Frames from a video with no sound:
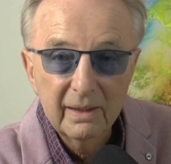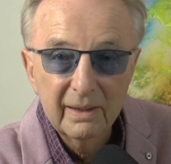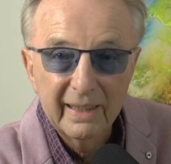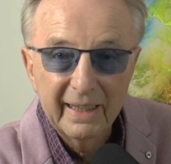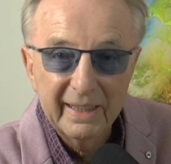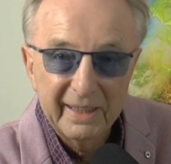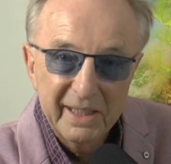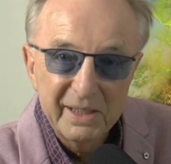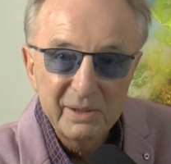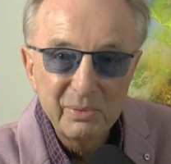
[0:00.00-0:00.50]

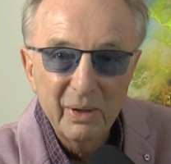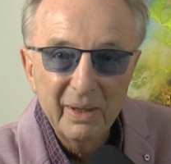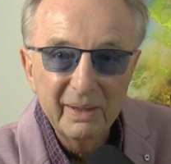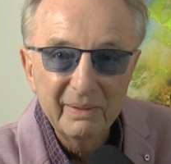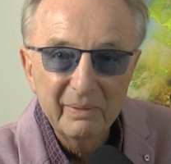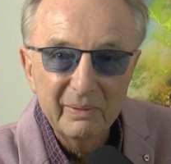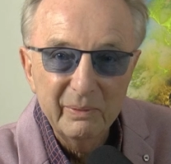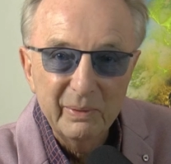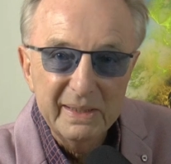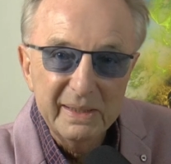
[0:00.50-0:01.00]
And guess what?
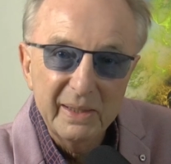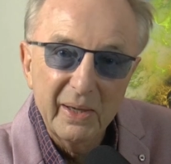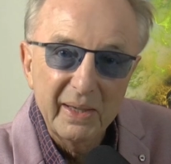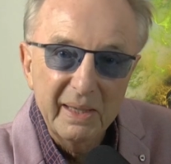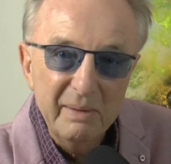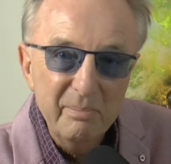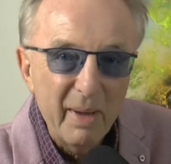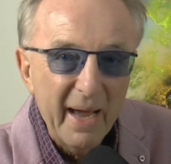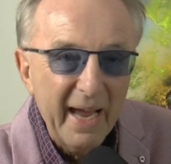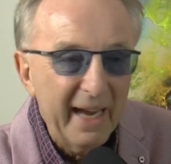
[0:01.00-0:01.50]
We got
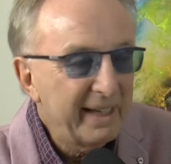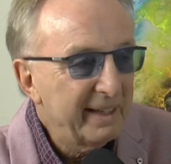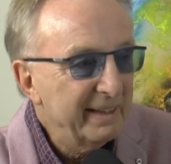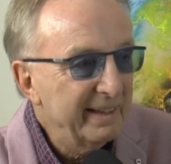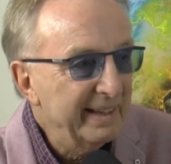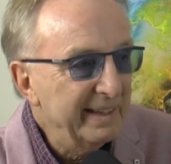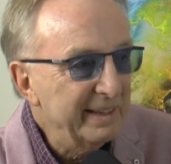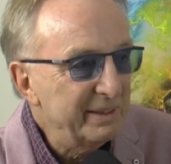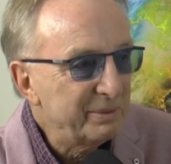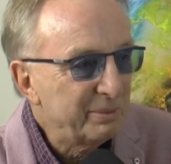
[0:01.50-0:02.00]
him back,
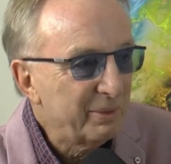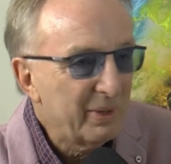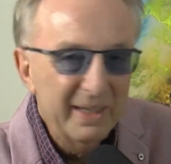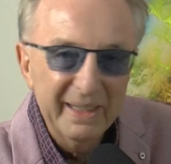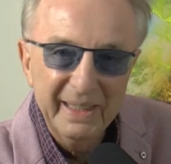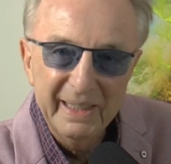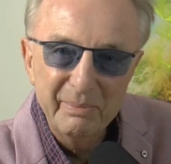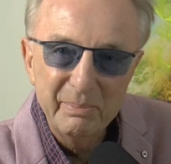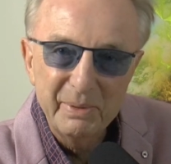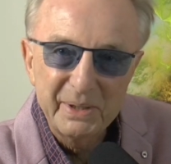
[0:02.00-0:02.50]
and he's right
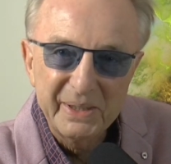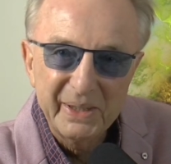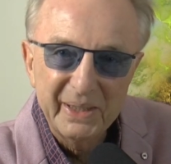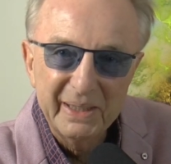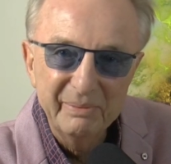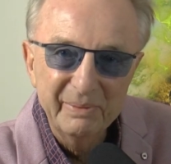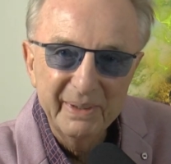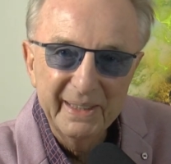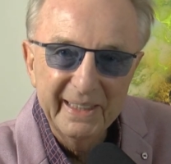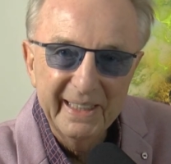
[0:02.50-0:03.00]
here
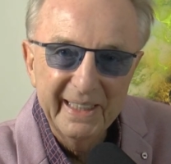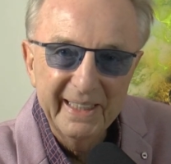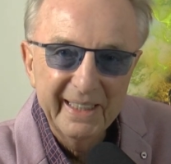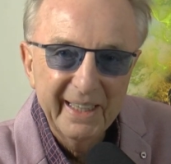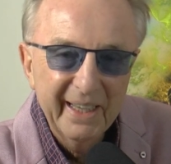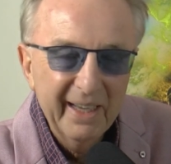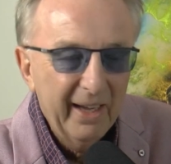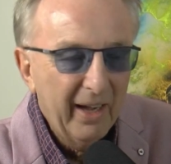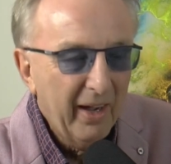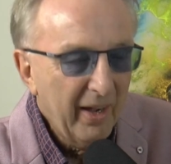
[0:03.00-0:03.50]
beside me again.
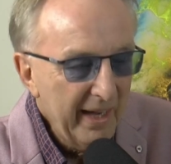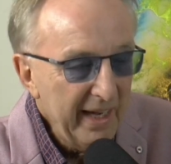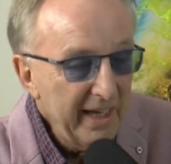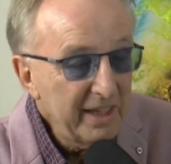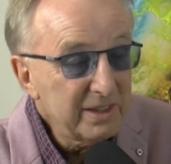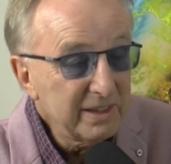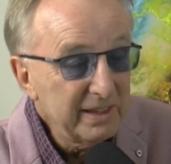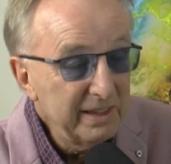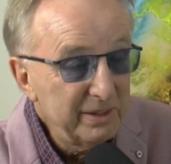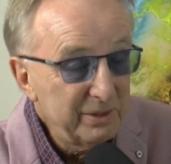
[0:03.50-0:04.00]
I
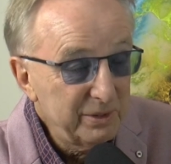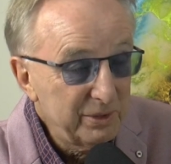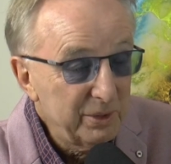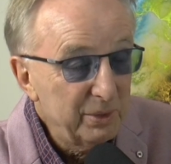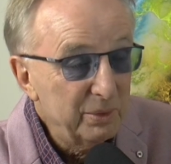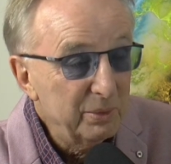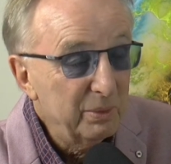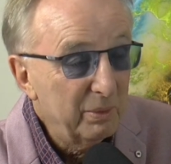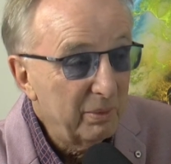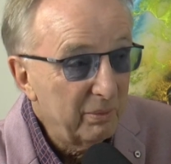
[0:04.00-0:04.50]
actually
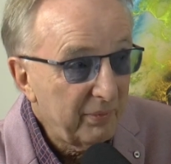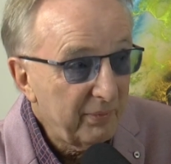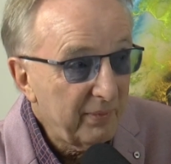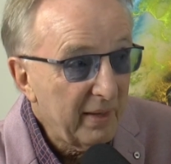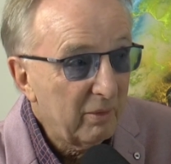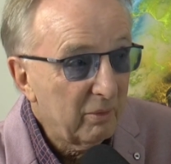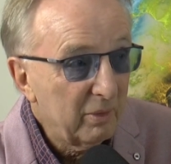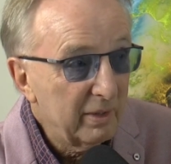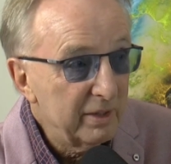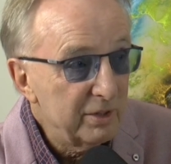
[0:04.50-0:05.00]
do
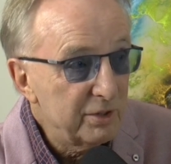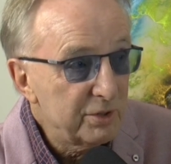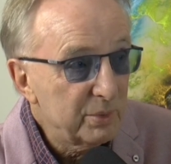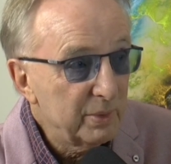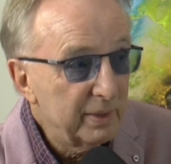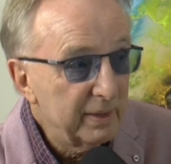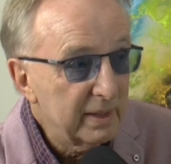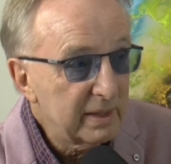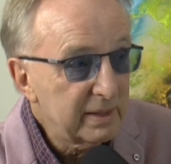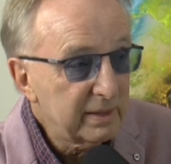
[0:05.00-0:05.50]
thoroughly
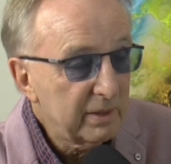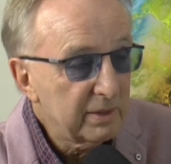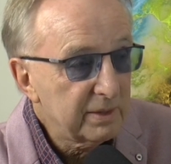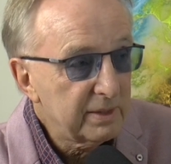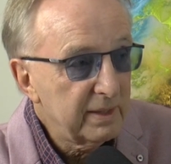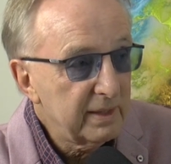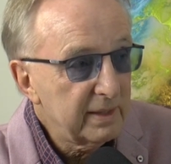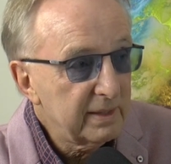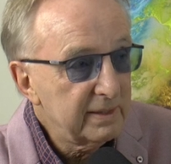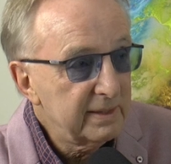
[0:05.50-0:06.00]
enjoy this because
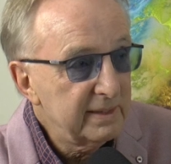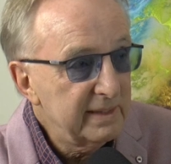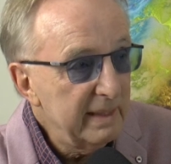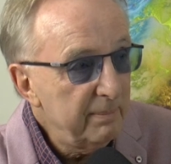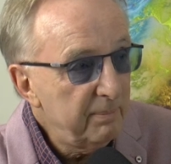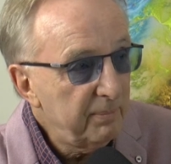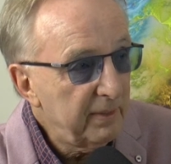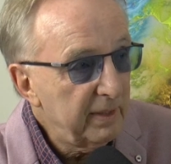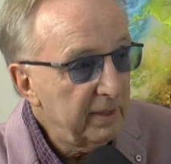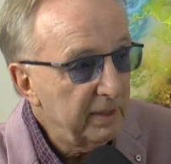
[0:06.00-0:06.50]
the
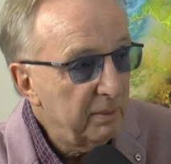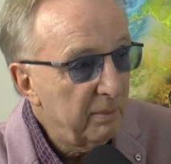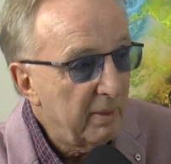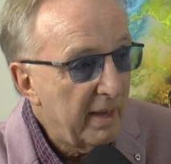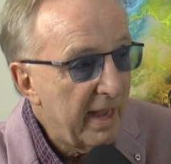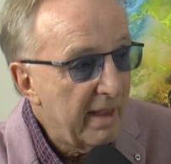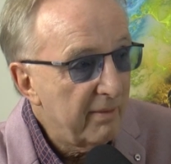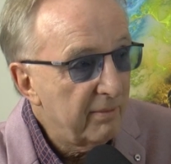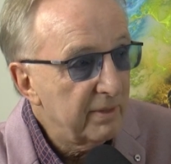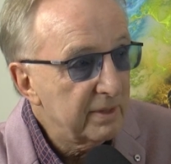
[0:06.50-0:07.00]
depth that you
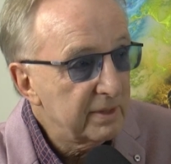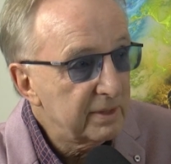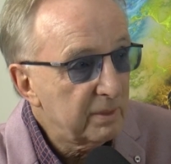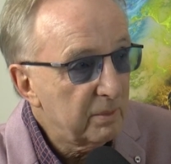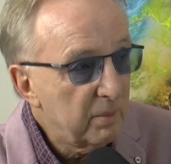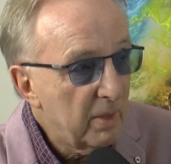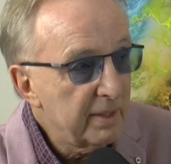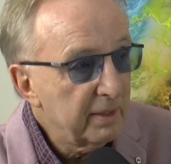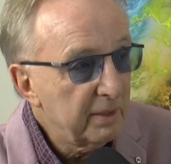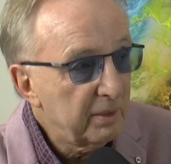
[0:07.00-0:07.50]
have is
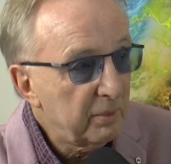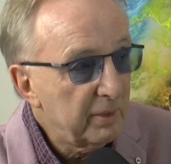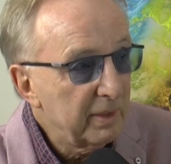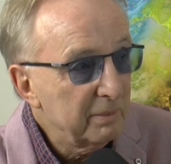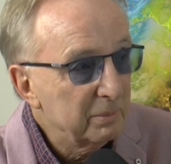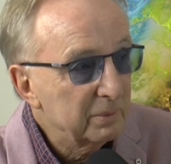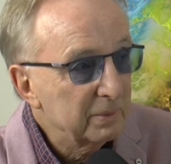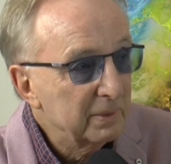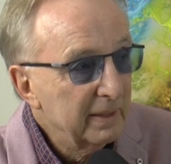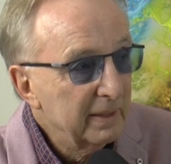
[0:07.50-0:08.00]
quite
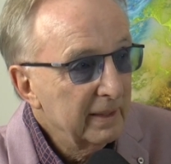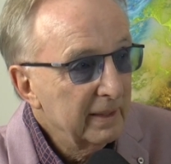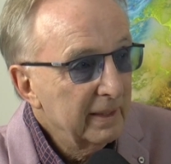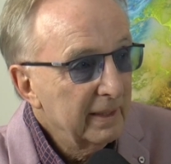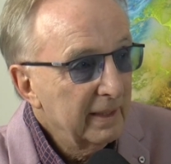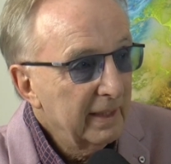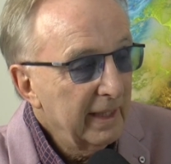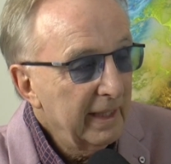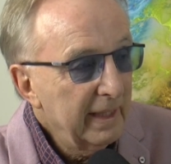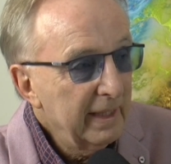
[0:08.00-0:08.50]
incredible.
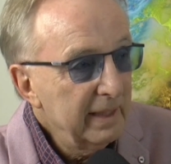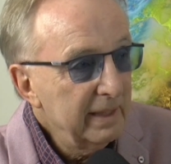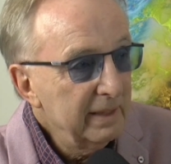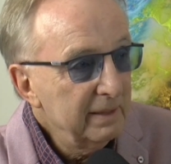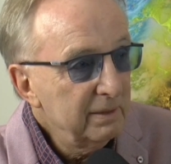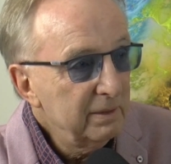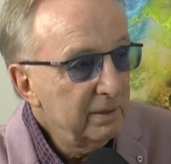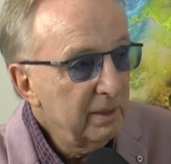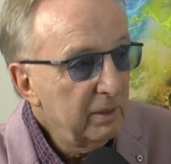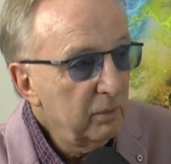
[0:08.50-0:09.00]

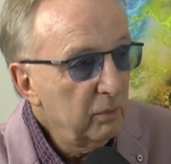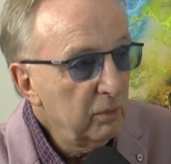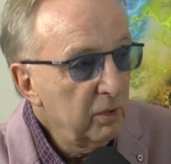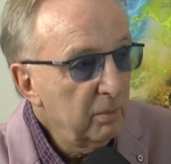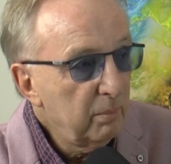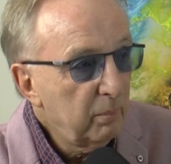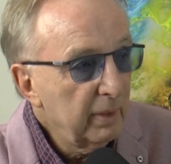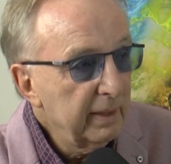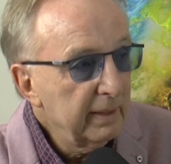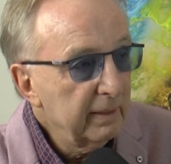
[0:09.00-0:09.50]
And you
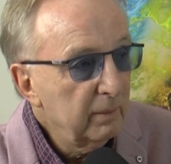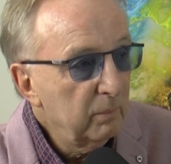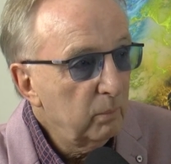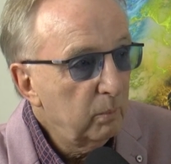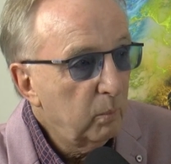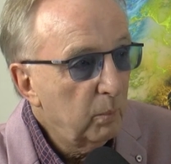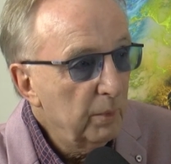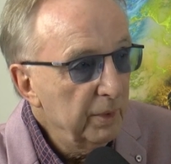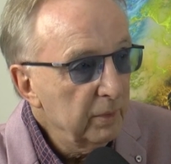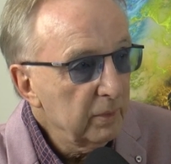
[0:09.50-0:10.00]
bring
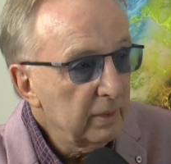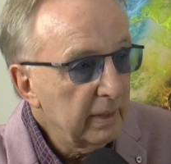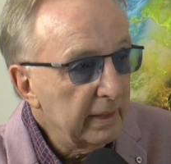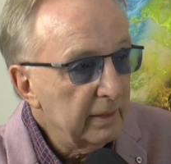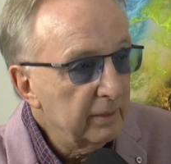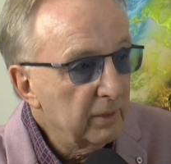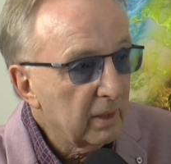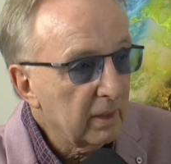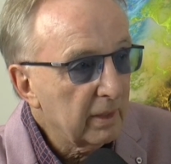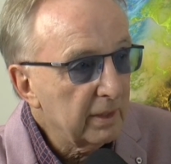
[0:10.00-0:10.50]
worldly
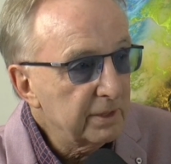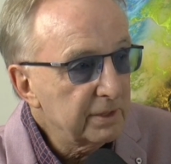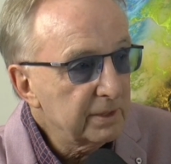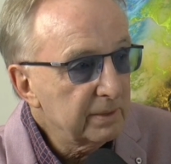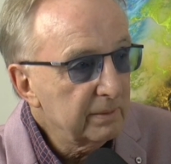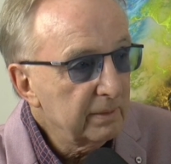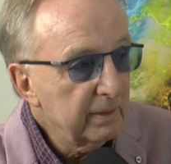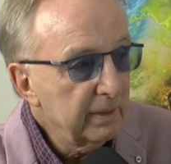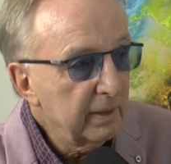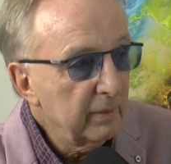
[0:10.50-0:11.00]
knowledge,
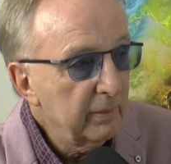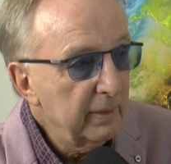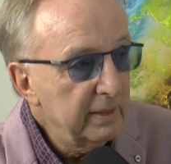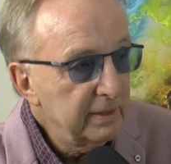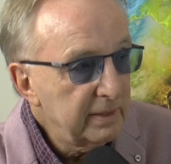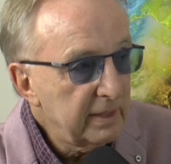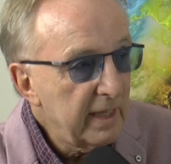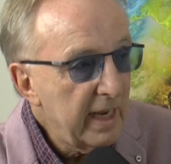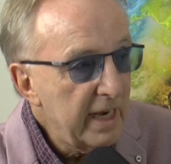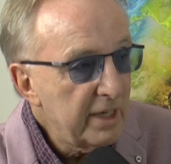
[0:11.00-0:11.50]

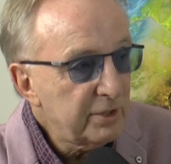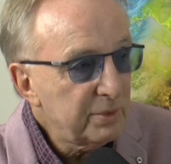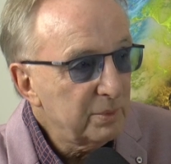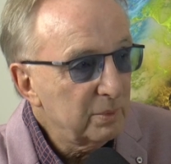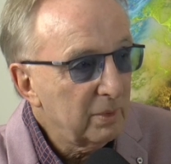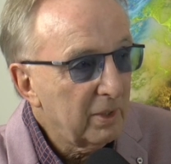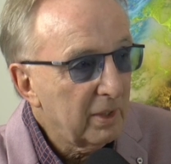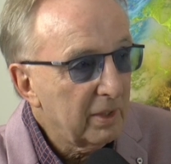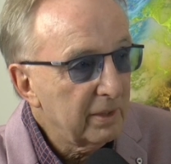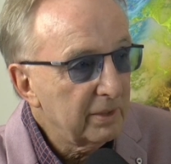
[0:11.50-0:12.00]
international
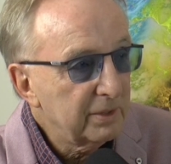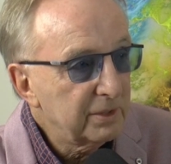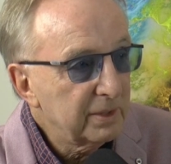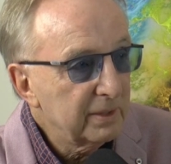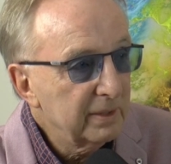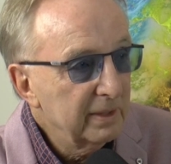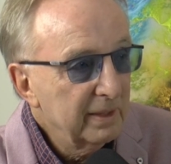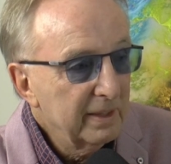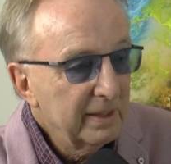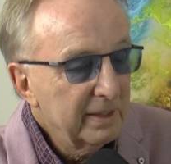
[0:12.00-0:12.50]
knowledge.
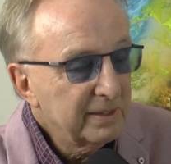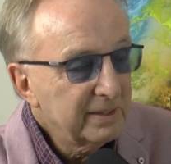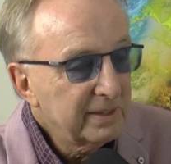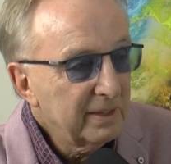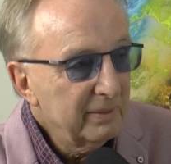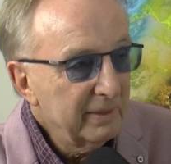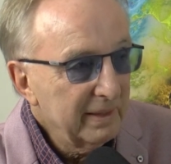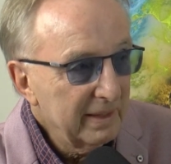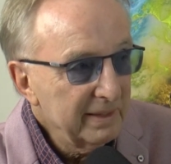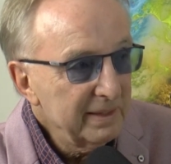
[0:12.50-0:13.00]

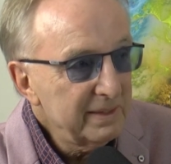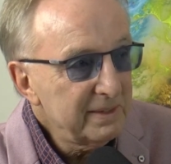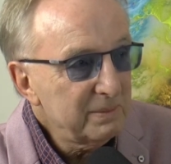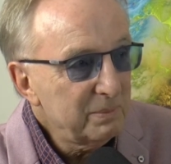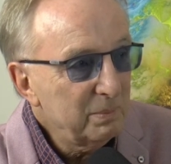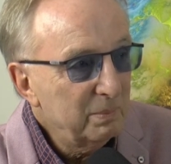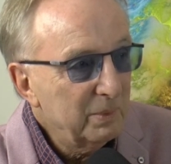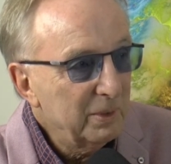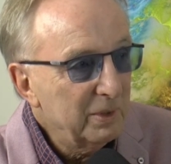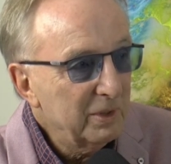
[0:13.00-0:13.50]
So, Elias,
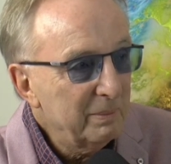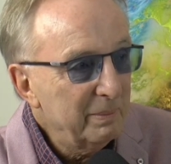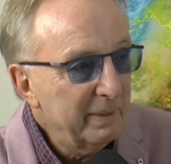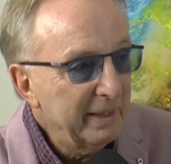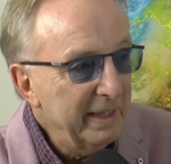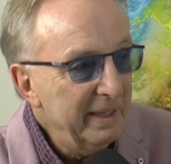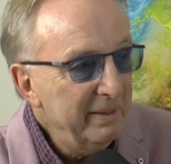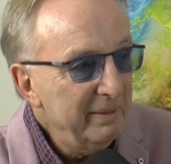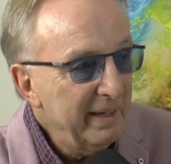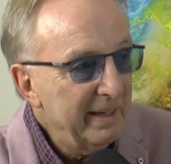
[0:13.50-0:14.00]
welcome
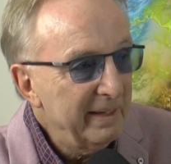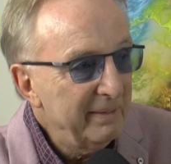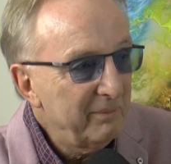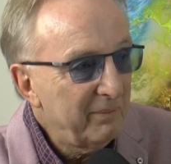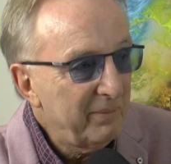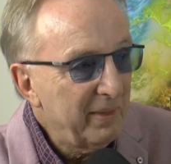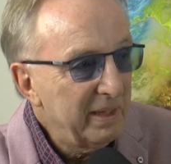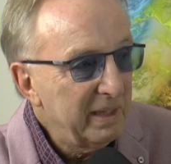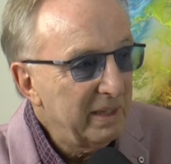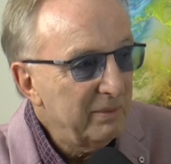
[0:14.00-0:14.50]
again, and
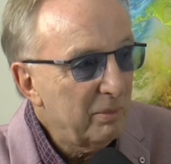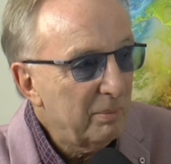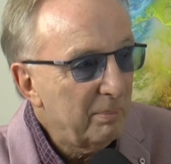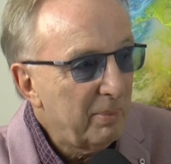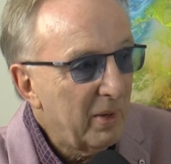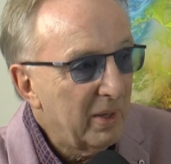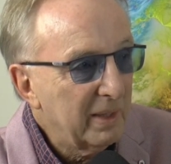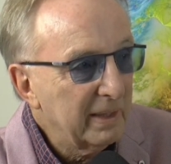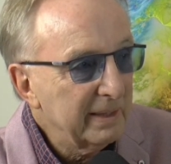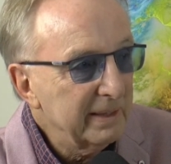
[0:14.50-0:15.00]
thank you for
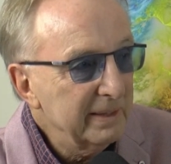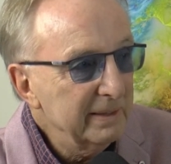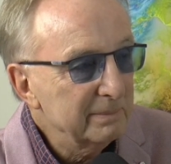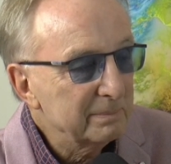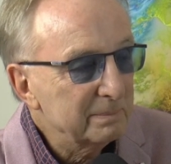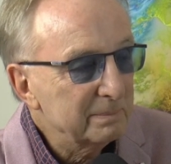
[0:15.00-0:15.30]
piling in.